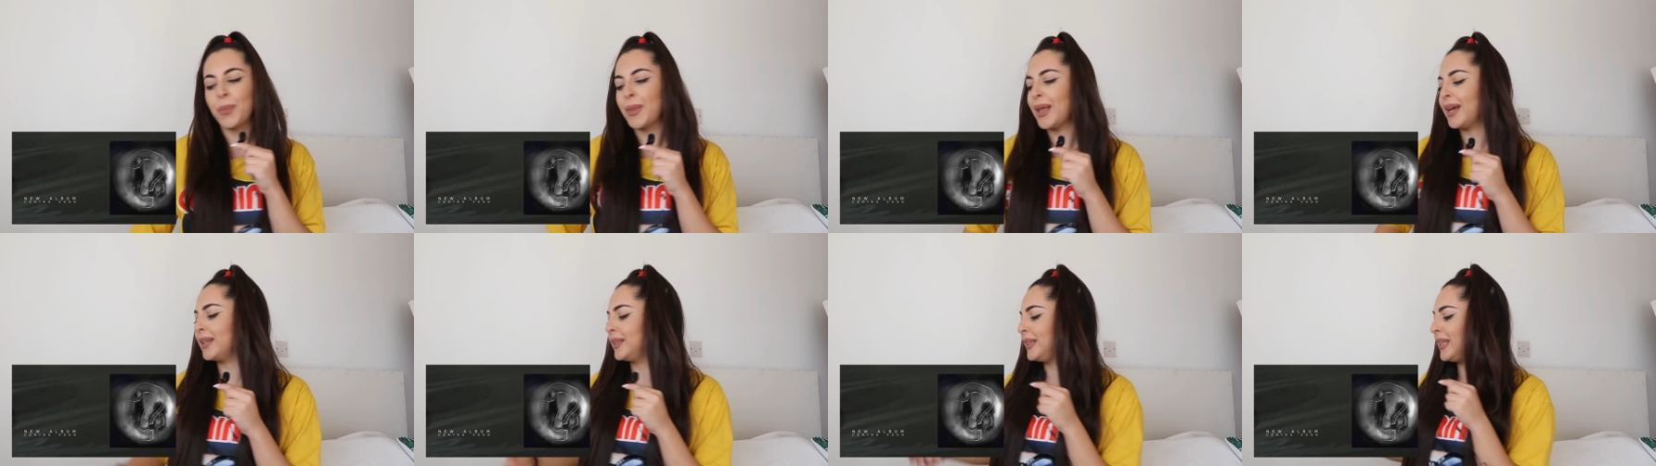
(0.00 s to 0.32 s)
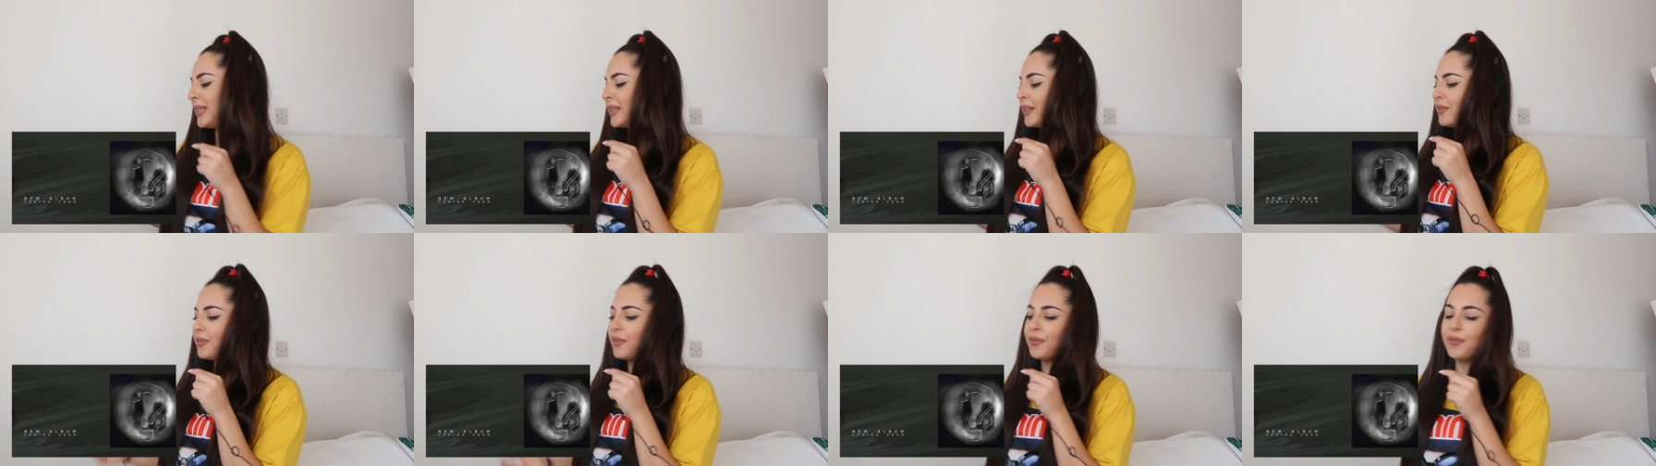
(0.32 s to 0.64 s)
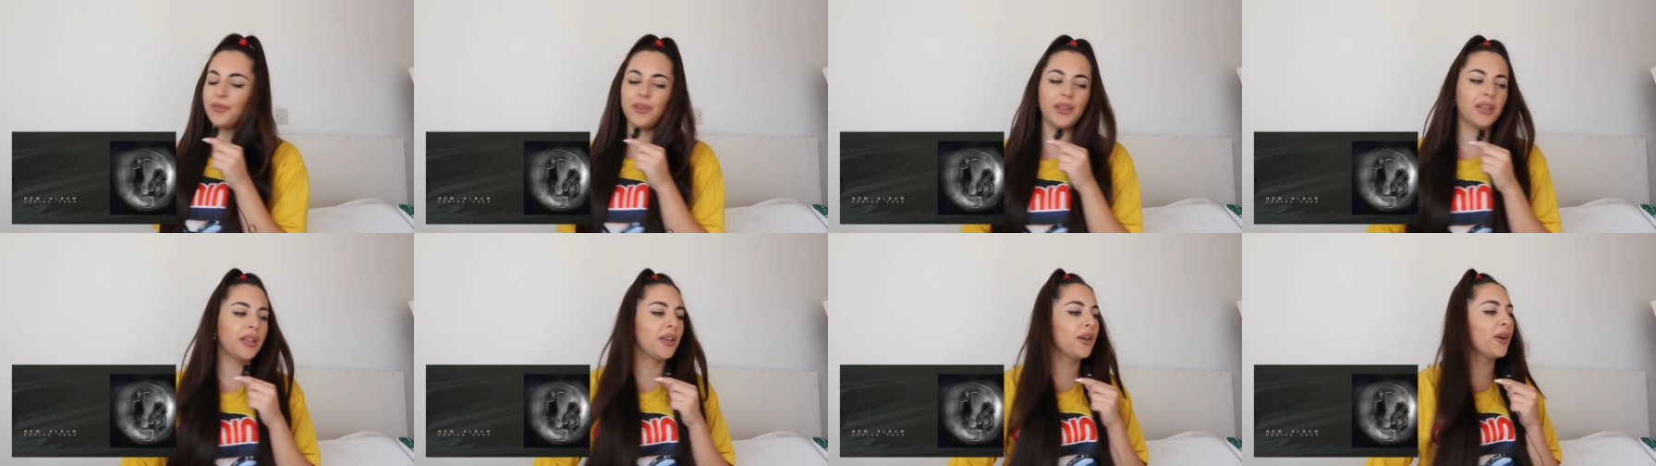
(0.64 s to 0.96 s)
At the end of the
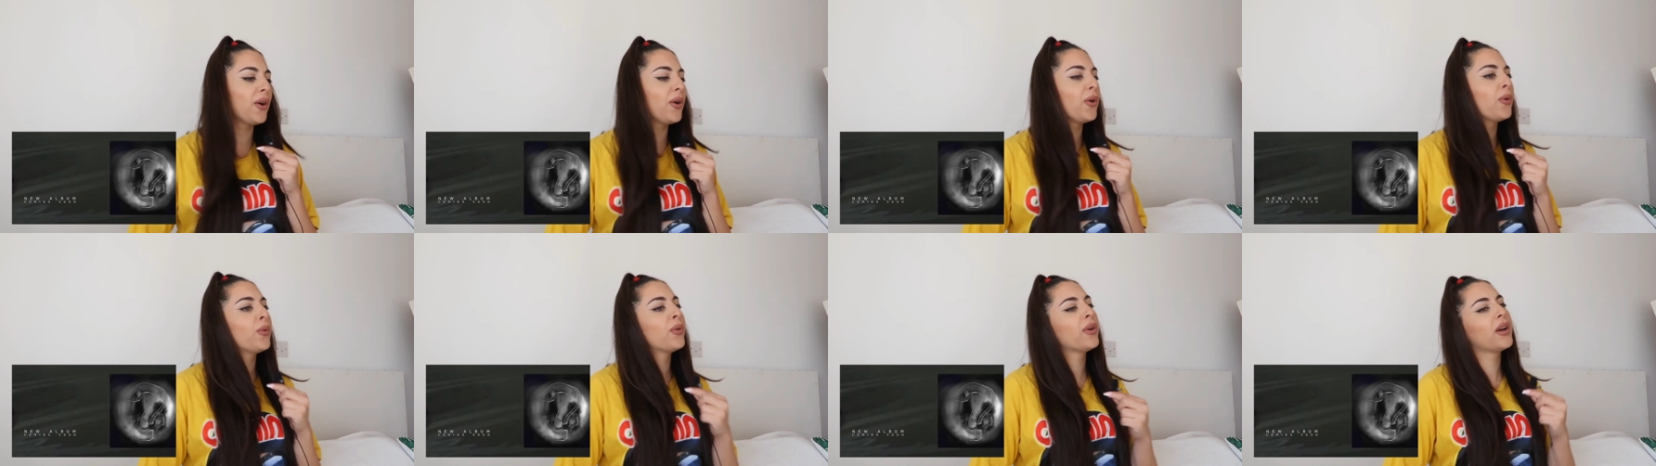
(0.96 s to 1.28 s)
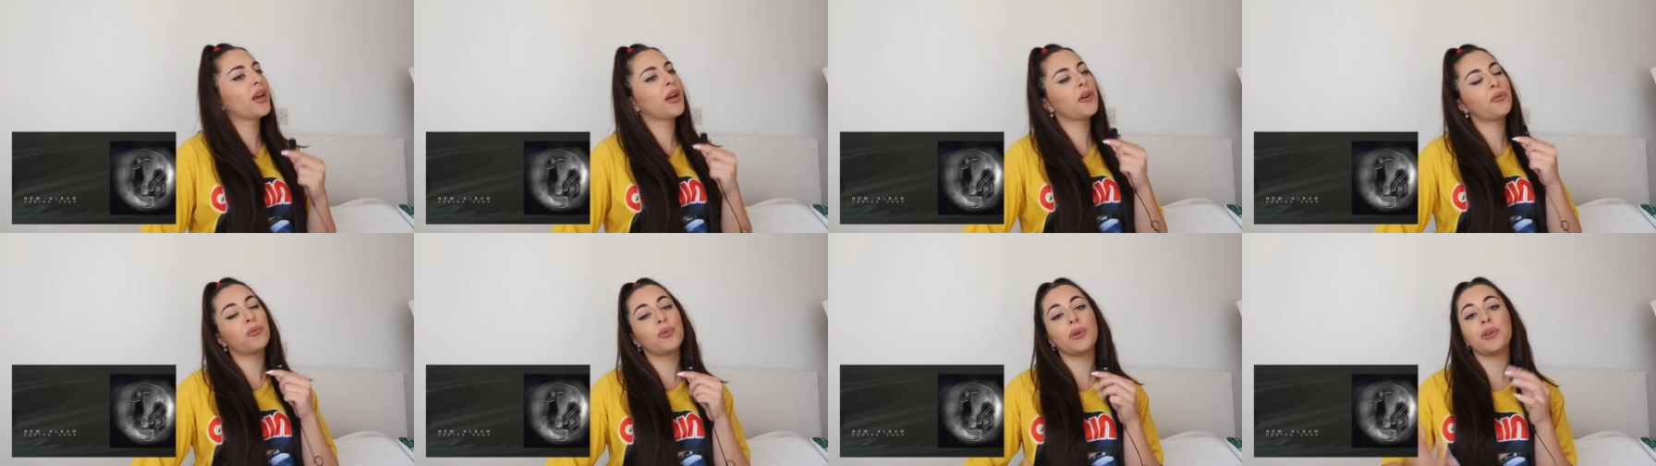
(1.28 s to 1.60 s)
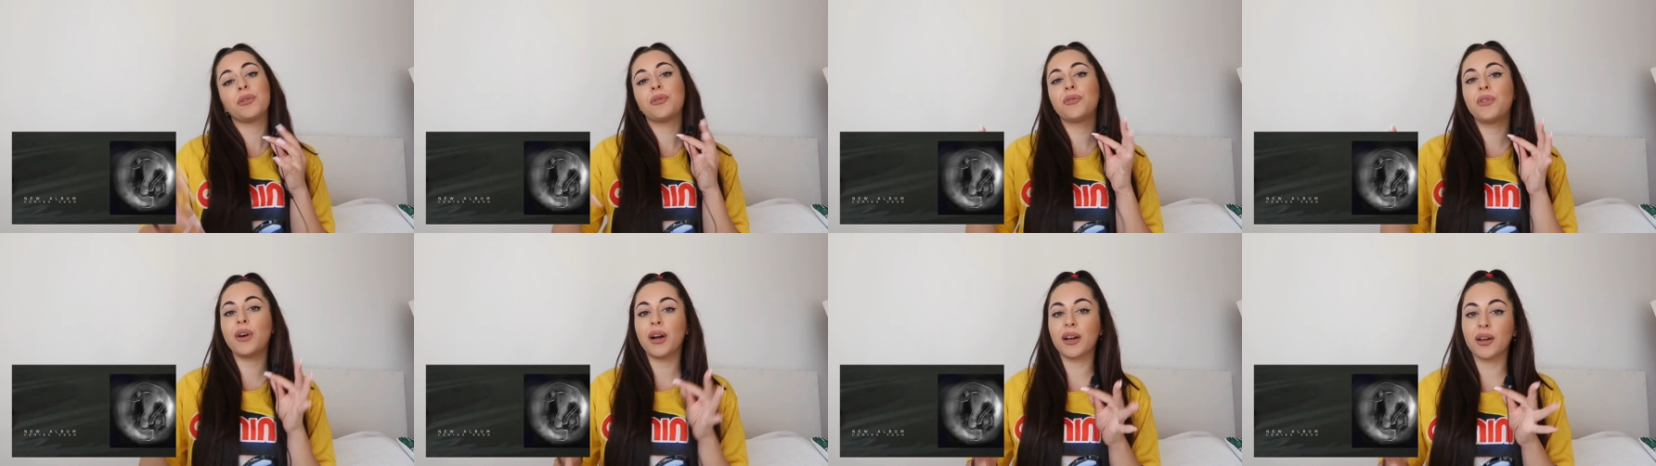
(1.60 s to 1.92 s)
video, if we
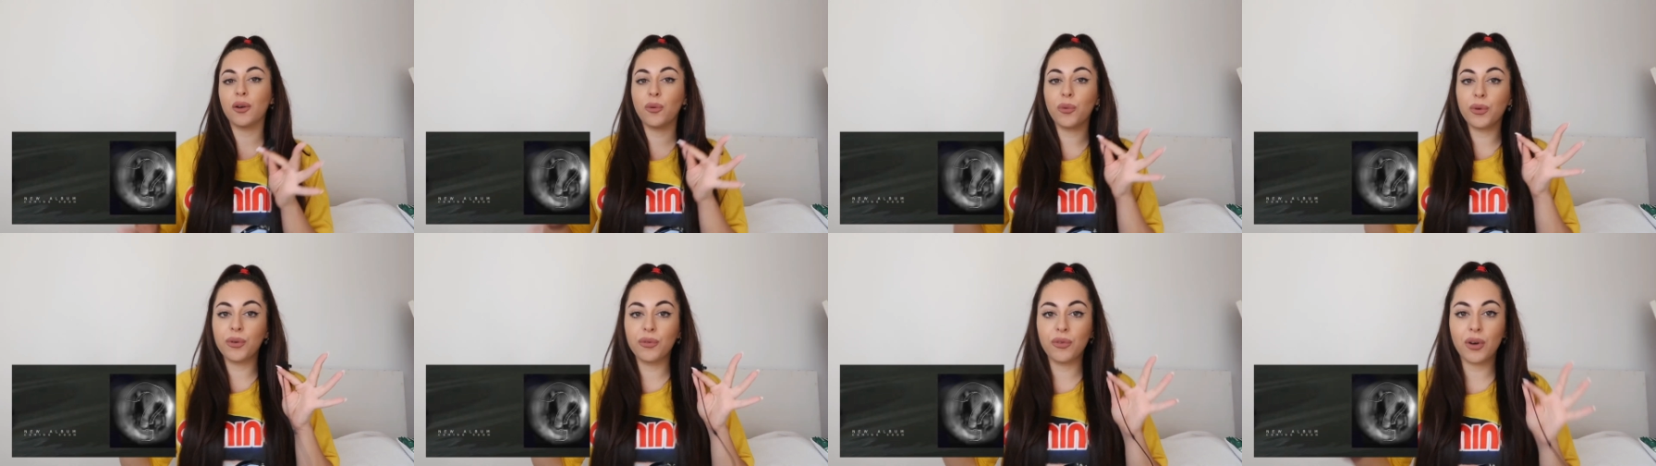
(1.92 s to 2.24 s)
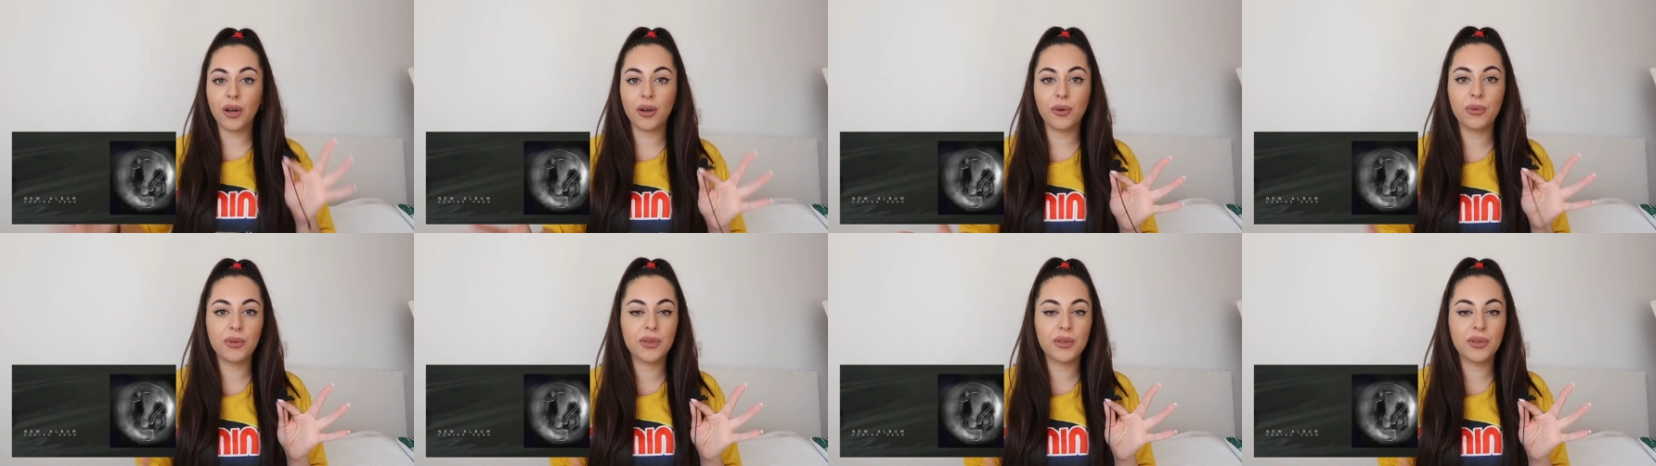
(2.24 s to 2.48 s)
fuck and we rock